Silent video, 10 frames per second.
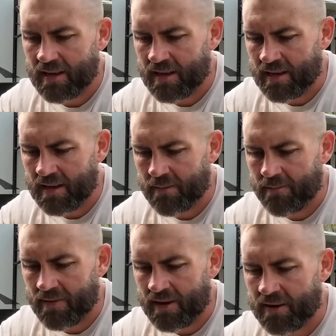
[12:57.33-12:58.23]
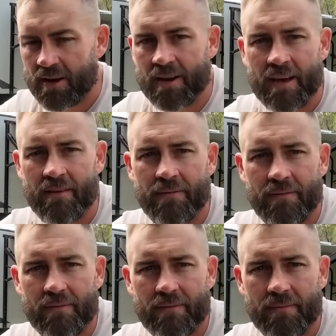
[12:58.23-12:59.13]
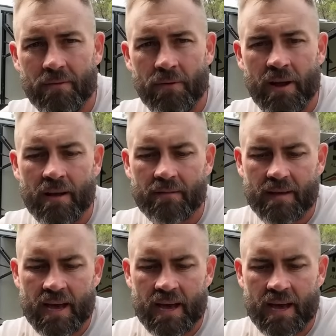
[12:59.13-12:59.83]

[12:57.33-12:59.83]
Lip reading: and they don't have the rear